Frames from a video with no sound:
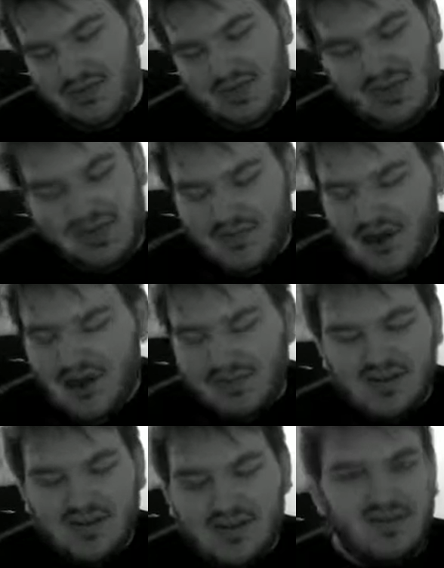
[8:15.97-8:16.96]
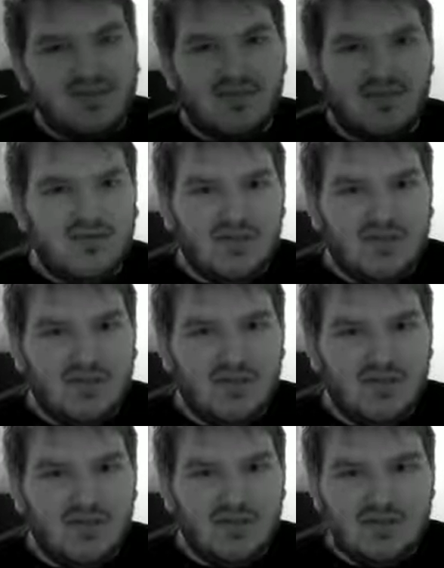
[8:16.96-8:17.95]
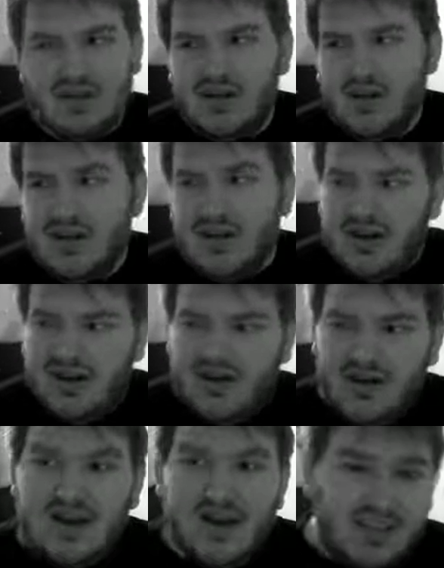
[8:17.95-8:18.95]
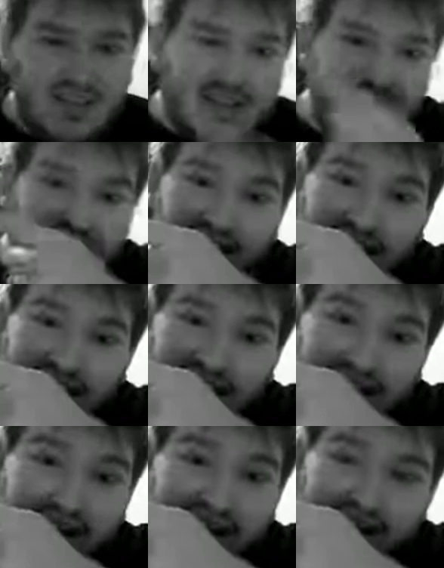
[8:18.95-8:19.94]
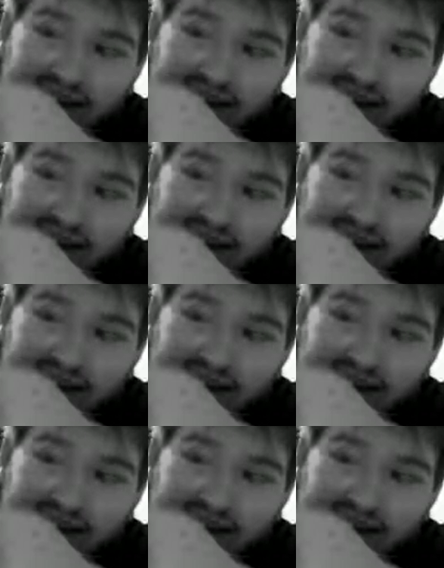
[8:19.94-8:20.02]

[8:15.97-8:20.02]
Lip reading: in the paper saying that someone was killed, it's just like, I think it's gonna be that guy.